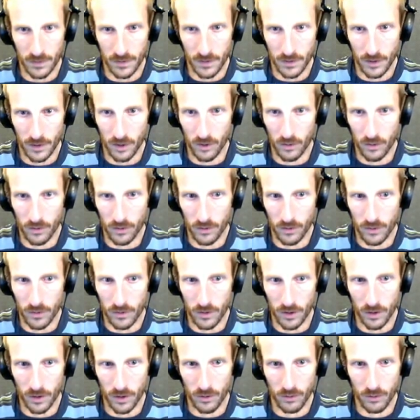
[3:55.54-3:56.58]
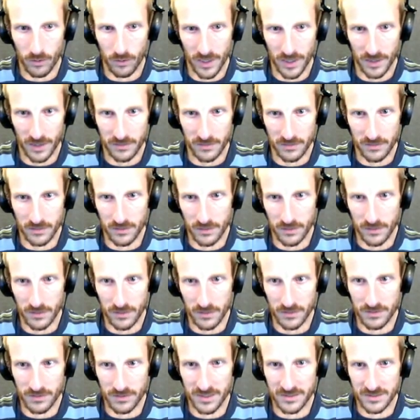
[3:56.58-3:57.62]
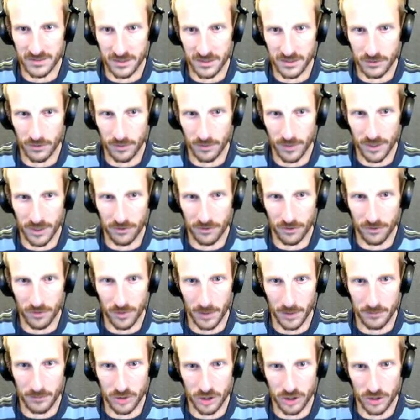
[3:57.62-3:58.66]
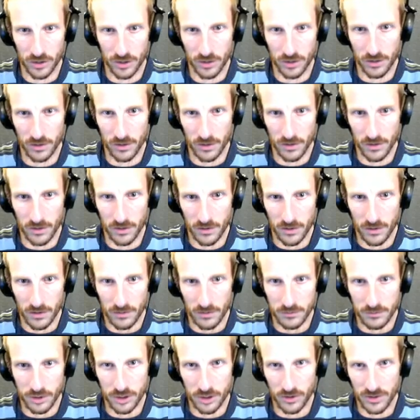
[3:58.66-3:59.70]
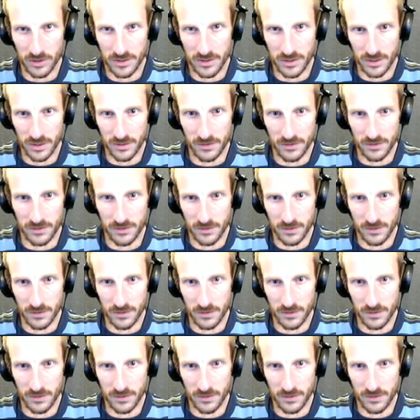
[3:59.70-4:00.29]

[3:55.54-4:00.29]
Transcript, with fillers: Oh, oh, yes! This leads into a bedroom, I'm sure. Sure it does.